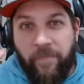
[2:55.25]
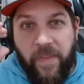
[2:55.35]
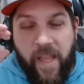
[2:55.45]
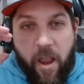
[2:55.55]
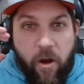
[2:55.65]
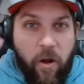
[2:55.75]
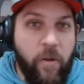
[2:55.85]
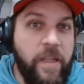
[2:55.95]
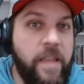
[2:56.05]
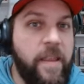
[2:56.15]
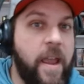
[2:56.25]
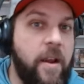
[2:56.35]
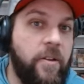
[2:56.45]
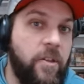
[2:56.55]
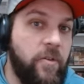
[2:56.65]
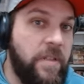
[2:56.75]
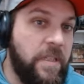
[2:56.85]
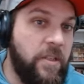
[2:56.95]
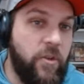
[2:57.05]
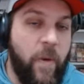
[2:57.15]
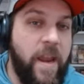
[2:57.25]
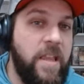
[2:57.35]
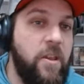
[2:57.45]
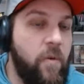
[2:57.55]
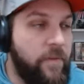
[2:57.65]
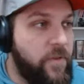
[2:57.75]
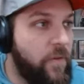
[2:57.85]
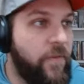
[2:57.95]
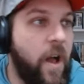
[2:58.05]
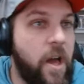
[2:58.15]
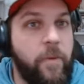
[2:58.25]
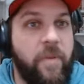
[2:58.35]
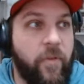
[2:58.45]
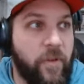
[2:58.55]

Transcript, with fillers: They are only there to drain you of your fodder before